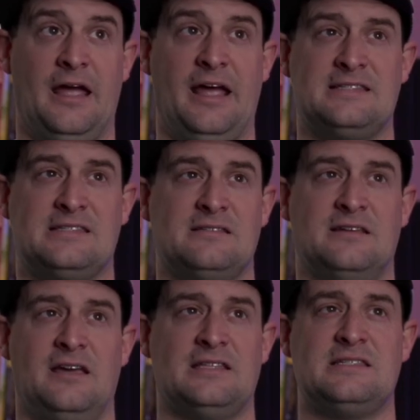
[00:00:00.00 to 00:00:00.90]
It's
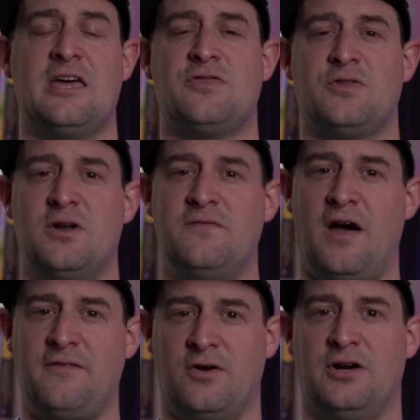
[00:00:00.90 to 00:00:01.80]
like
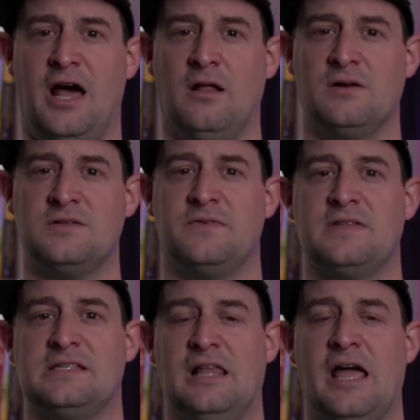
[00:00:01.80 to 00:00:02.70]
$3,500 for
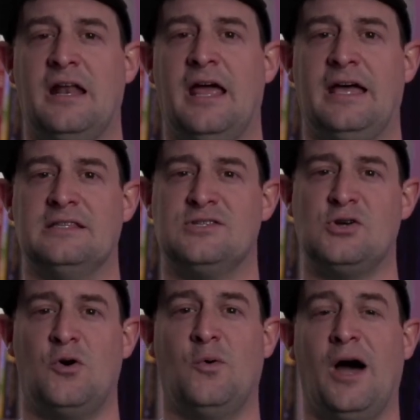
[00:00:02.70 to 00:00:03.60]
this light, and
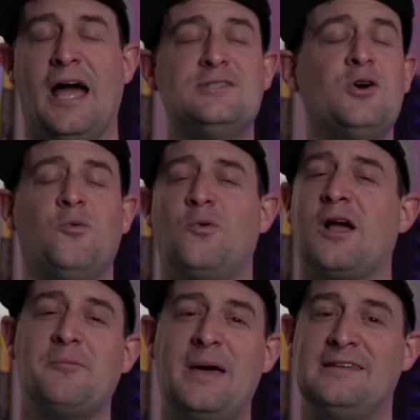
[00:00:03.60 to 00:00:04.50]
so I don't
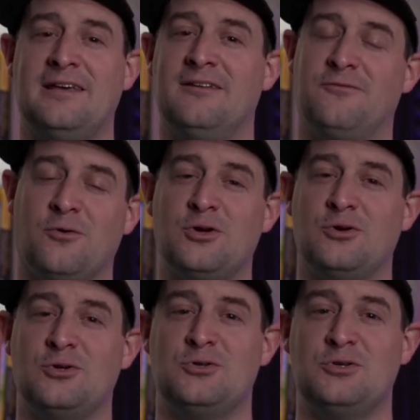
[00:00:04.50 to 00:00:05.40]
recommend it for
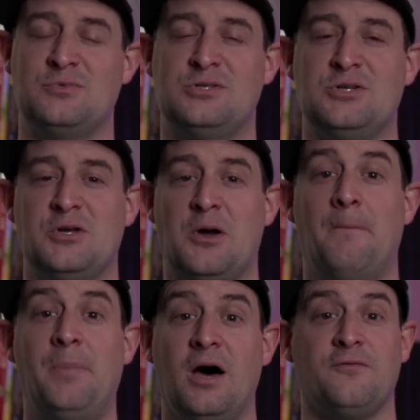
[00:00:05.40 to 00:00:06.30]
your YouTube studio,
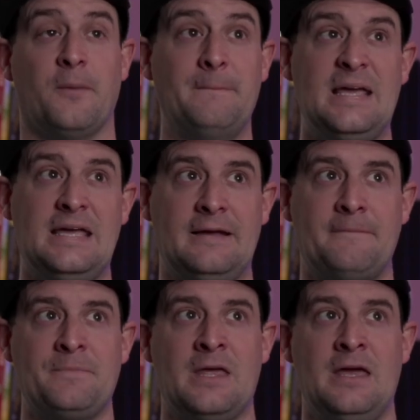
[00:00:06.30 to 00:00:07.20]
but for me,
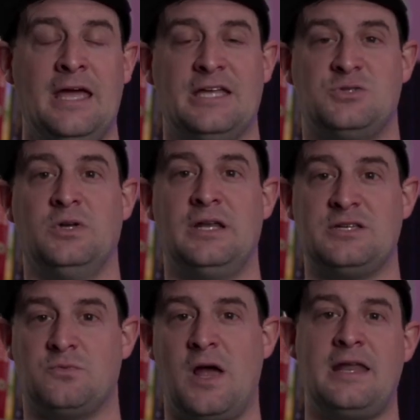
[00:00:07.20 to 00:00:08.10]
it's really
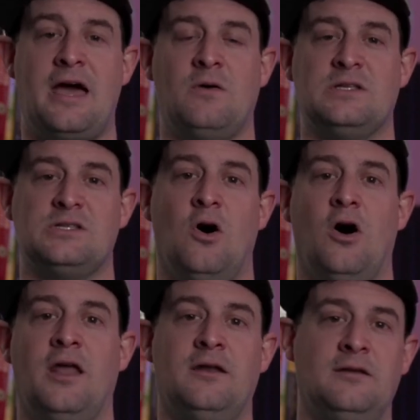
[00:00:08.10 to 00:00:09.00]
nice. Right now, it's
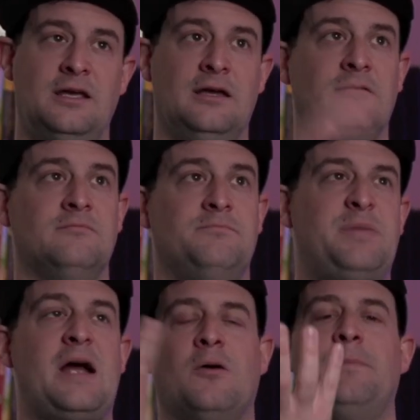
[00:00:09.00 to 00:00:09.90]
on in
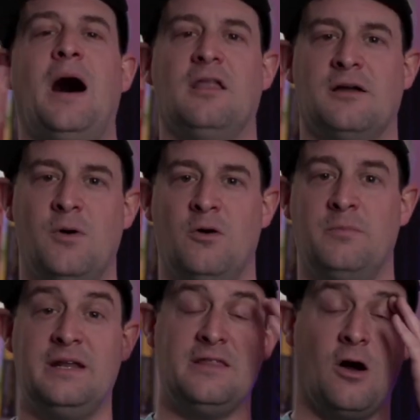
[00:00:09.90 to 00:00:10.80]
parabolic mode,
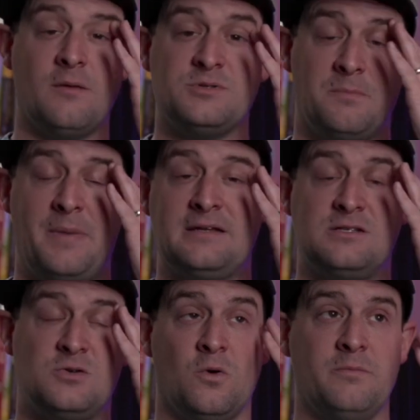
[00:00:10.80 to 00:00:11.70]
meaning the arms are
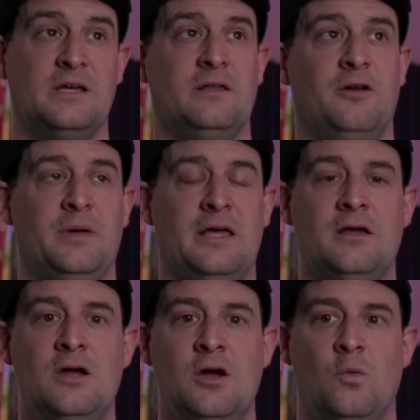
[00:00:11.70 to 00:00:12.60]
bent toward me a little bit,
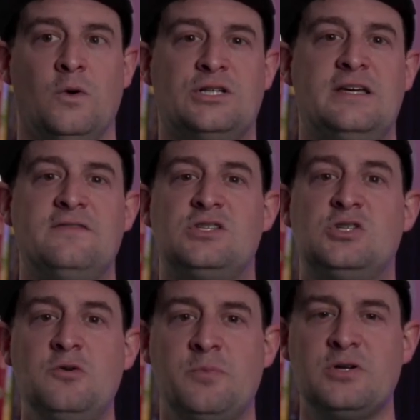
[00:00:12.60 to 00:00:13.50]
which gives
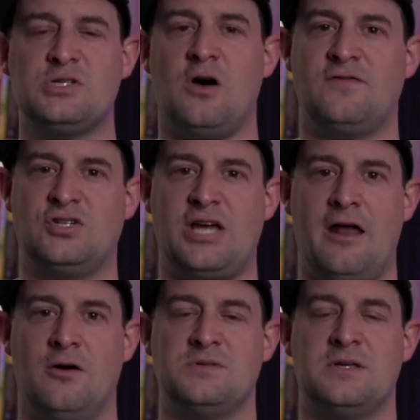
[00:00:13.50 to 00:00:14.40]
super soft
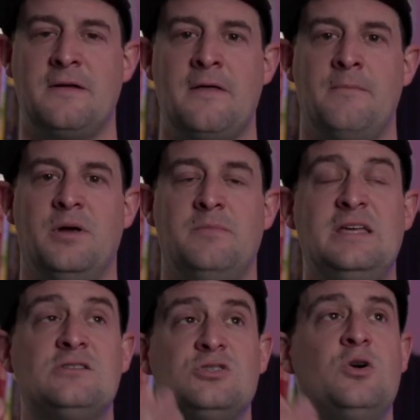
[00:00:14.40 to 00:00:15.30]
shadows, but it
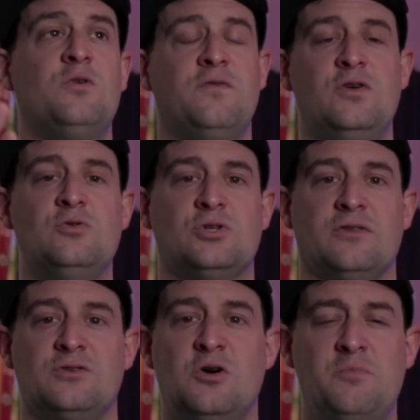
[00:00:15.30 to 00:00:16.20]
means there's no
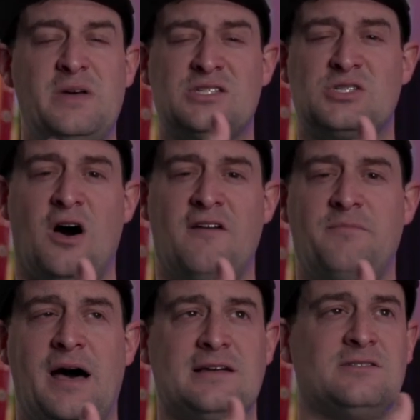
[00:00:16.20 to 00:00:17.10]
diffusion. There's no big
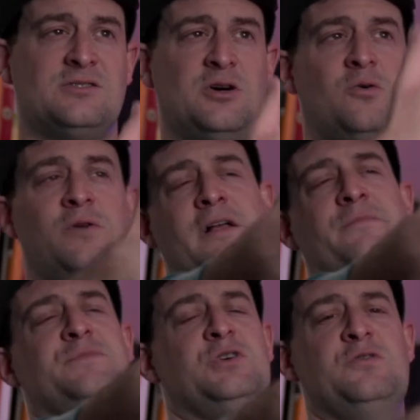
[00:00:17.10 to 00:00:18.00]
softbox. There's no
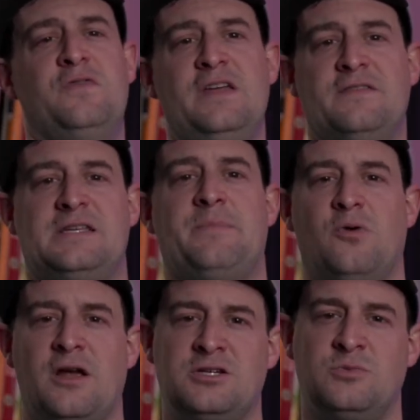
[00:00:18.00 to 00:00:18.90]
2 feet of
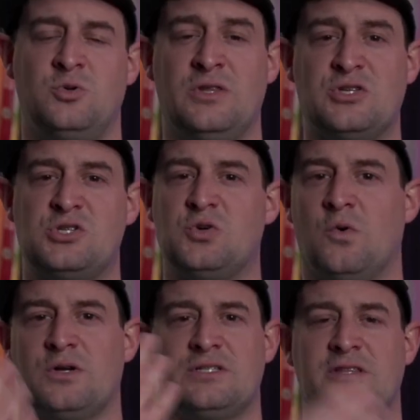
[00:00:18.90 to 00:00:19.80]
separation between the
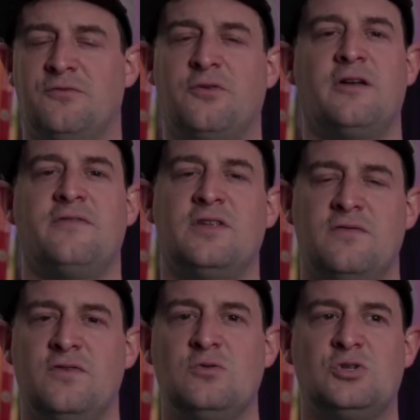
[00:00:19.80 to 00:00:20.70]
source and the front of the
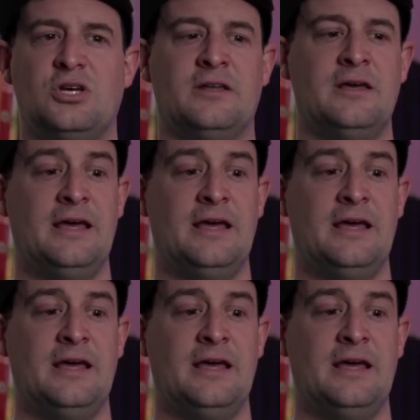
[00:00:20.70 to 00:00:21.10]
diffusion.